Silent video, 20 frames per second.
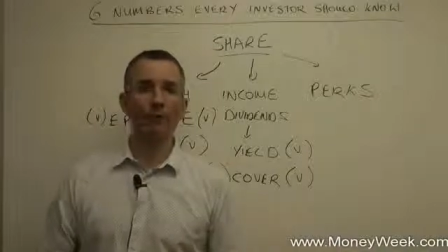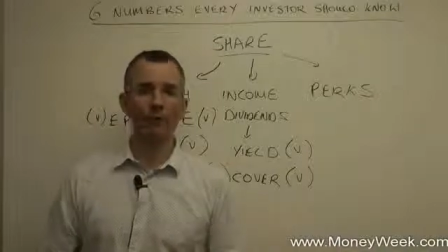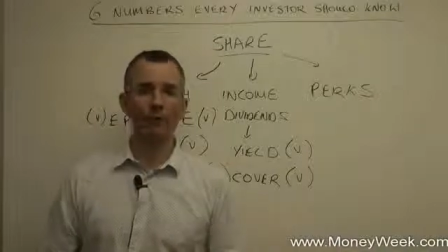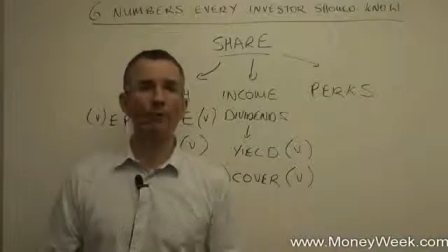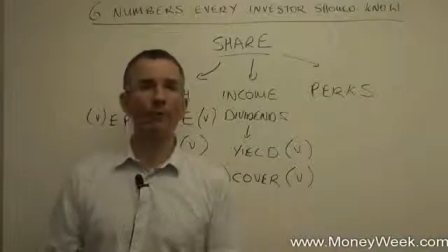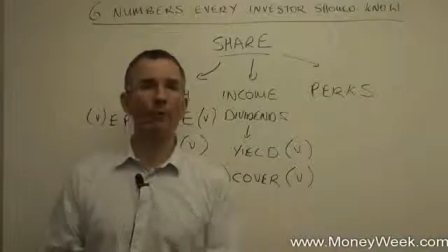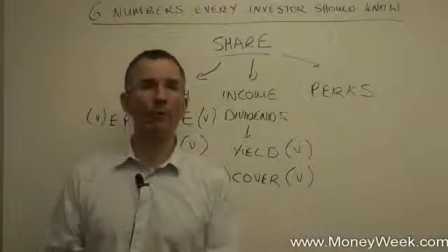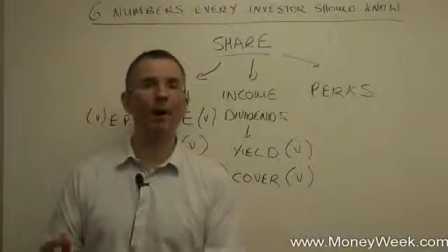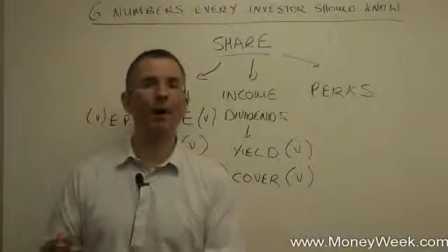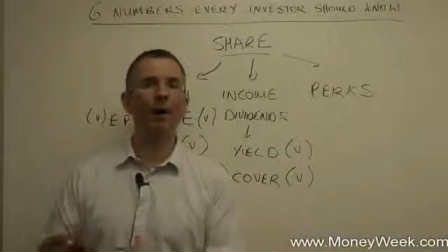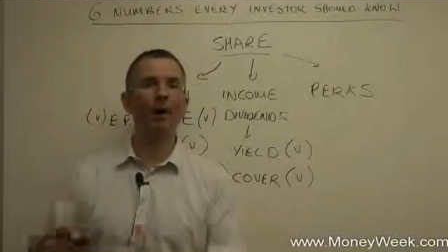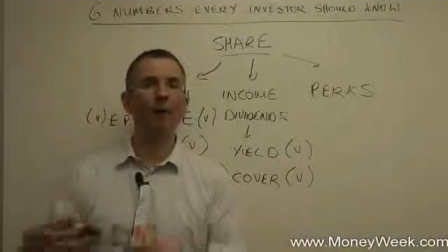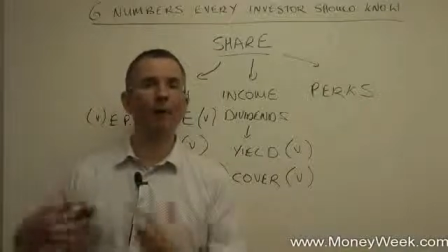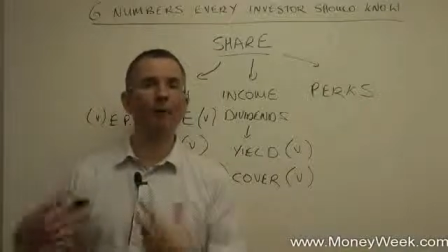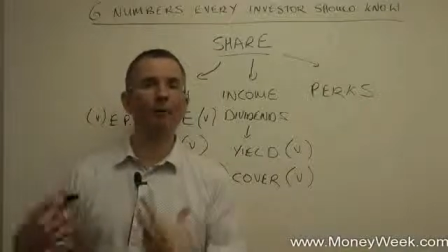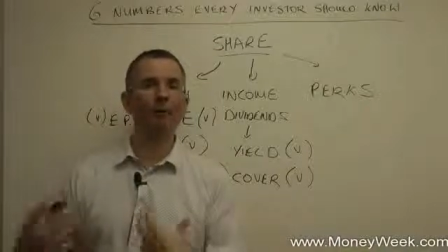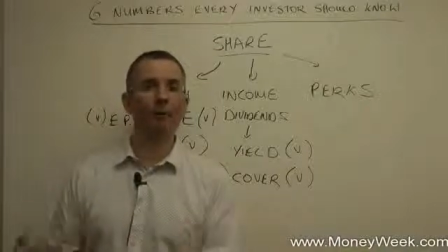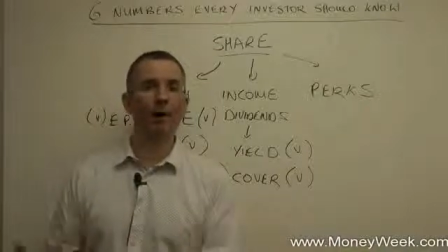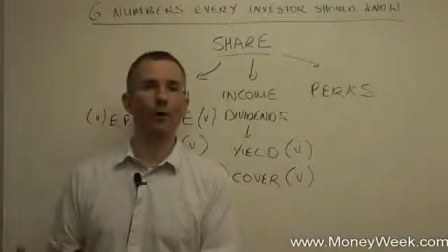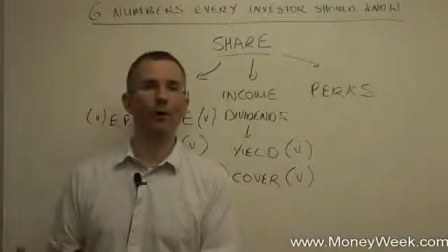Just
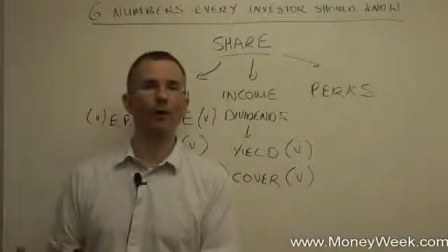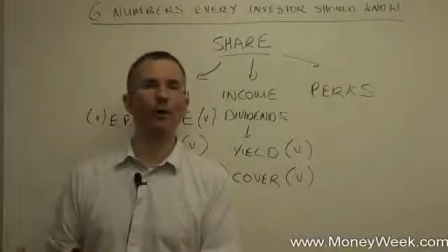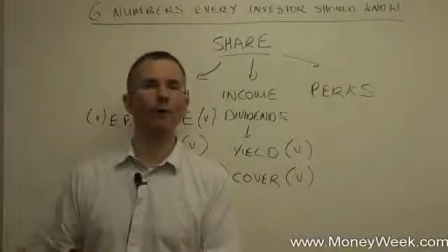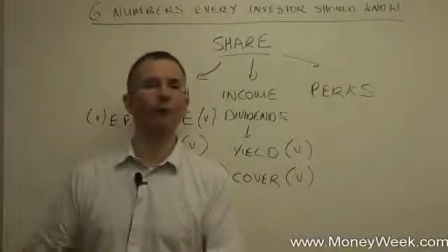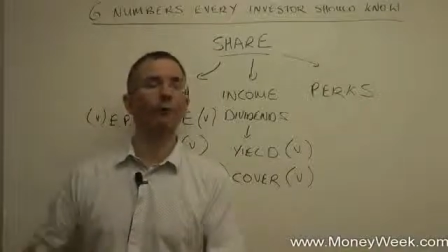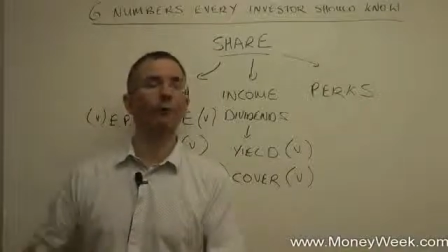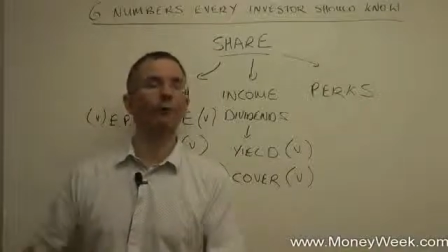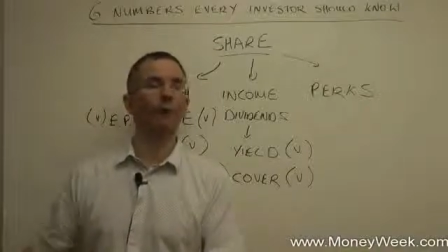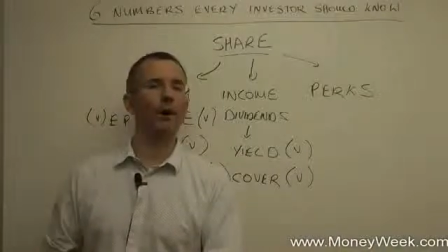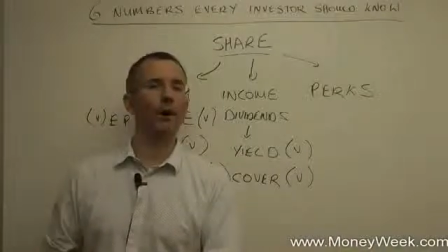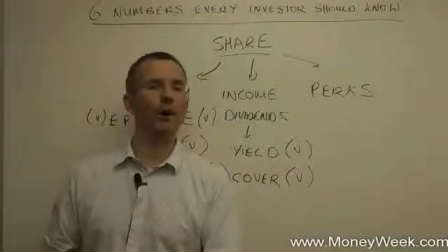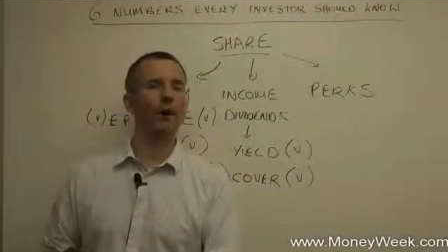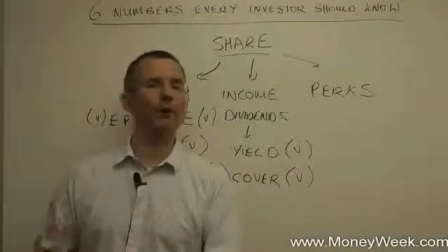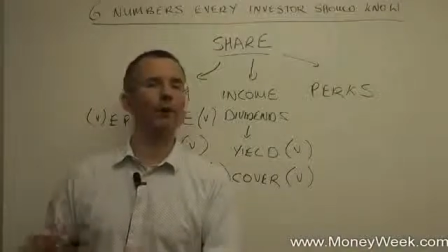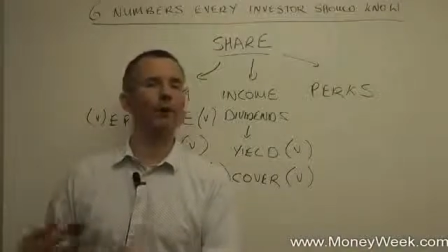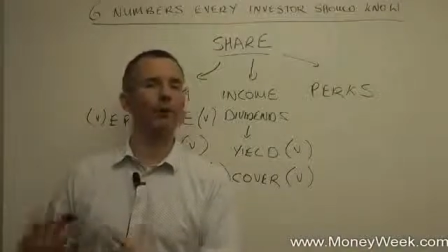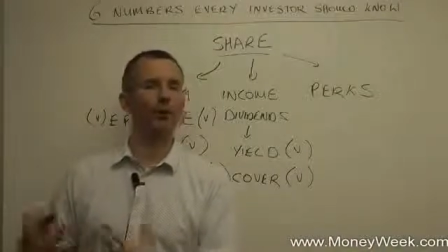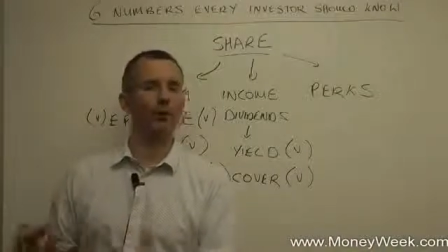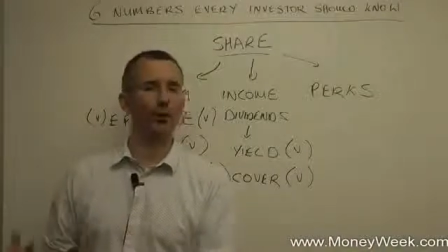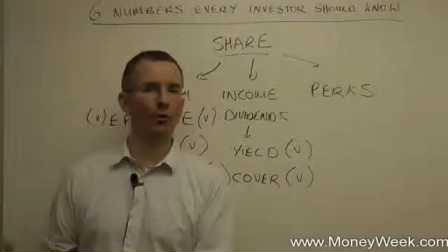buying growth, just buying a
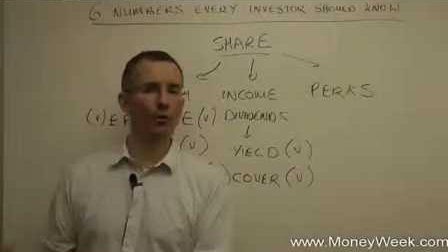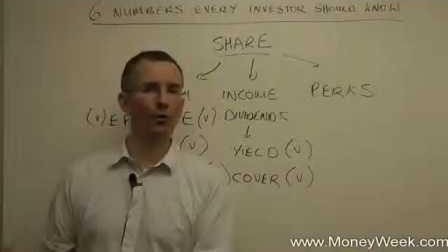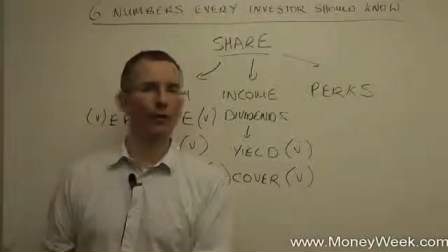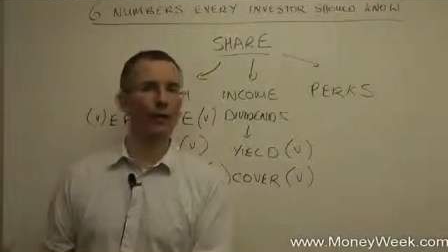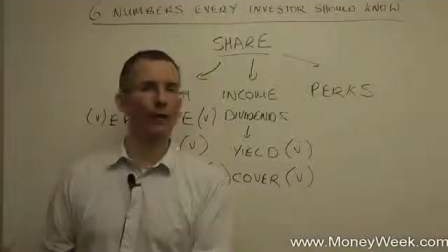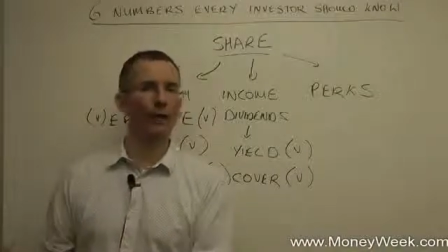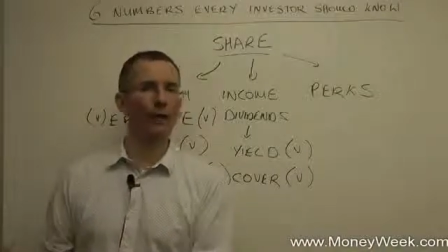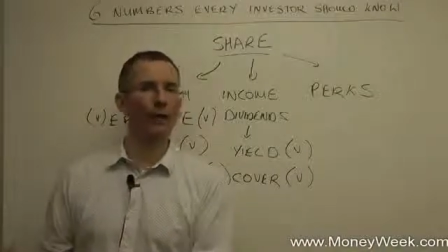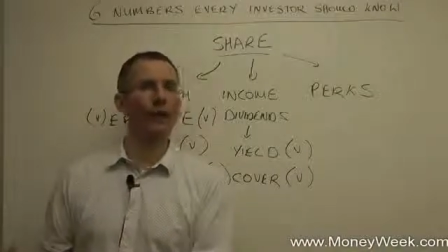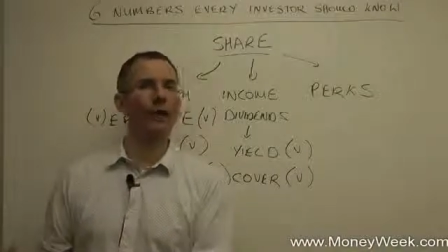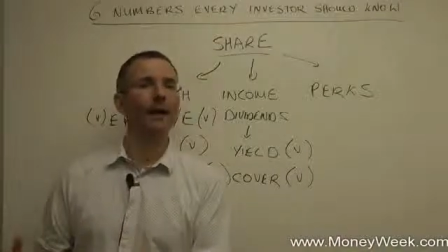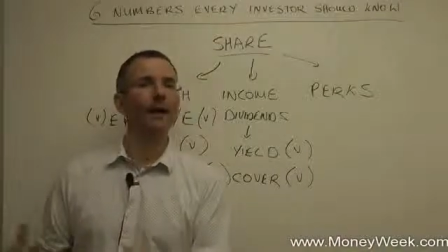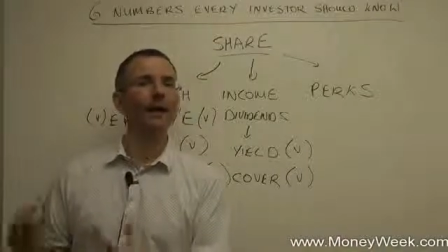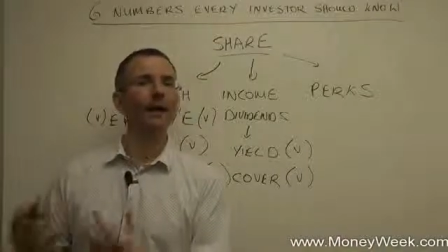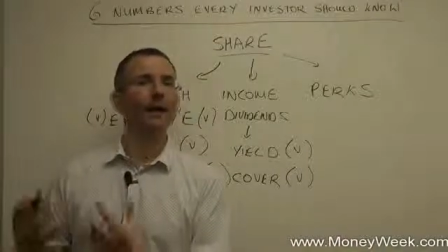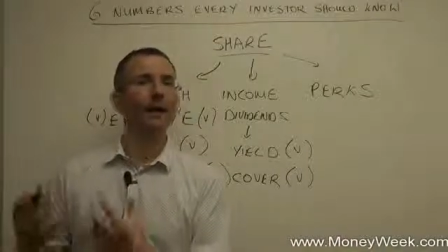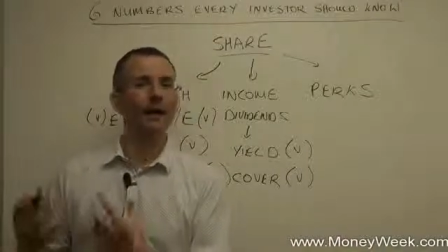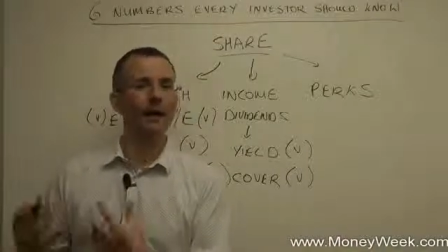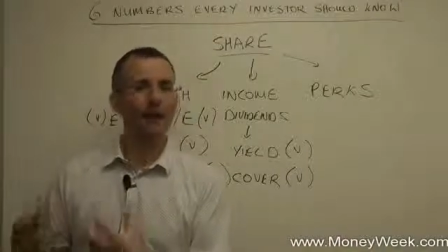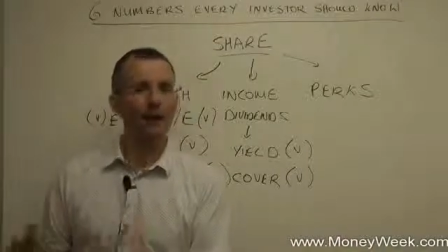story
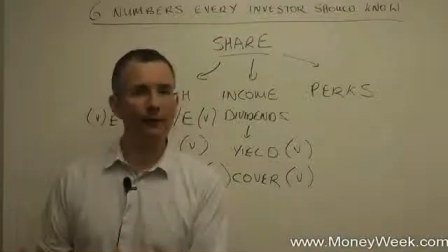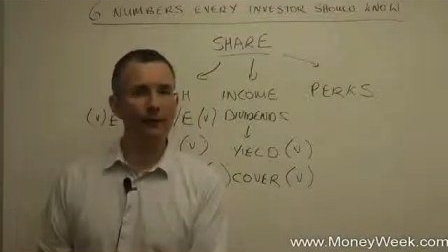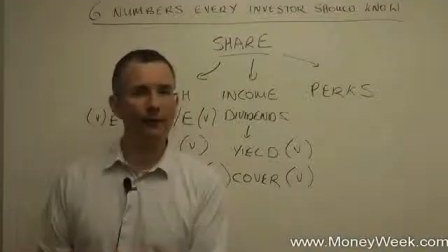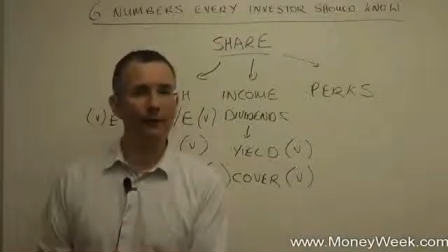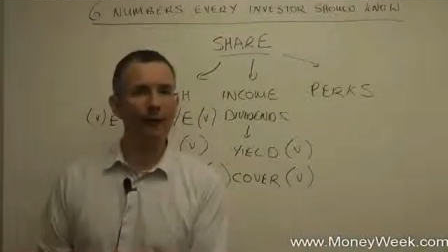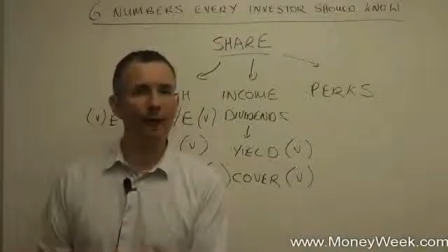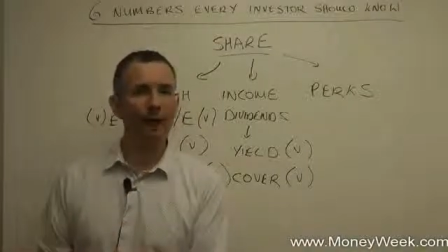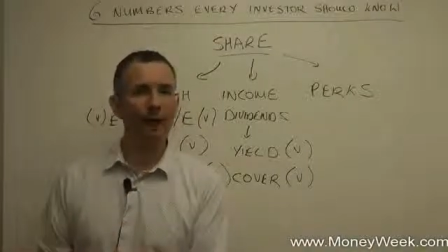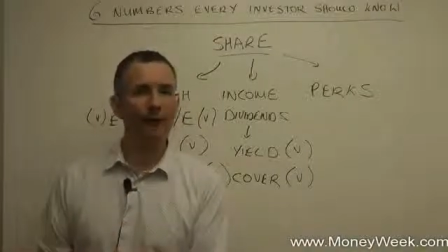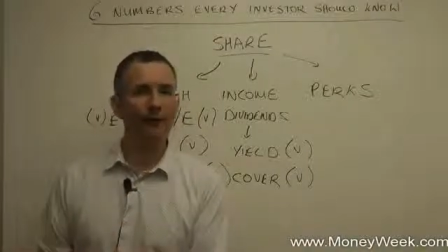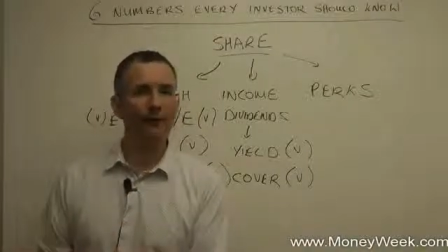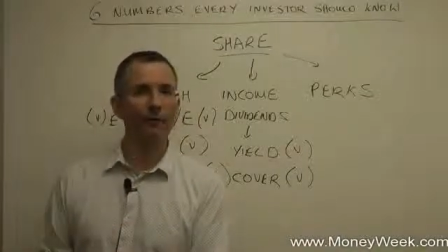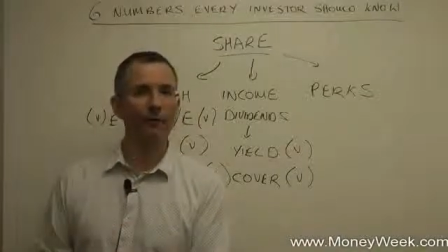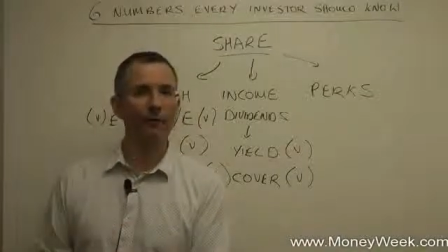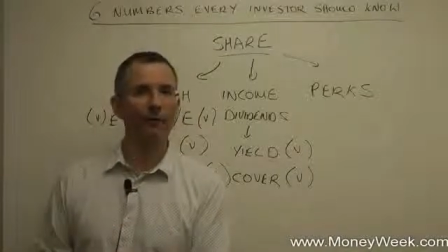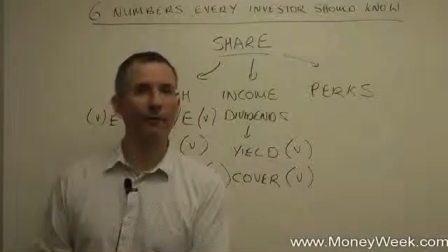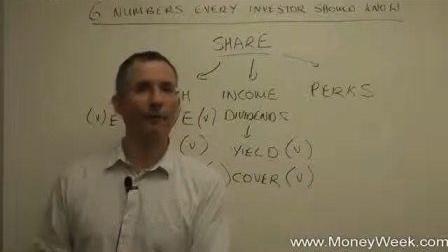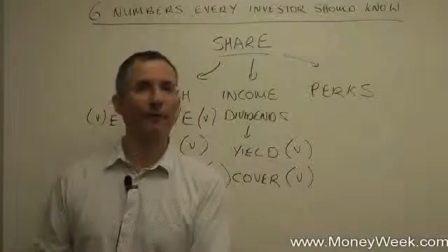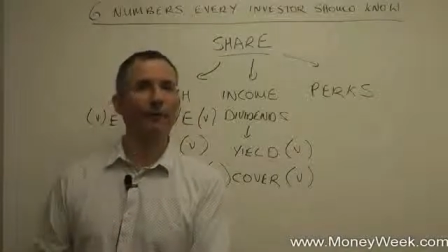isn't enough.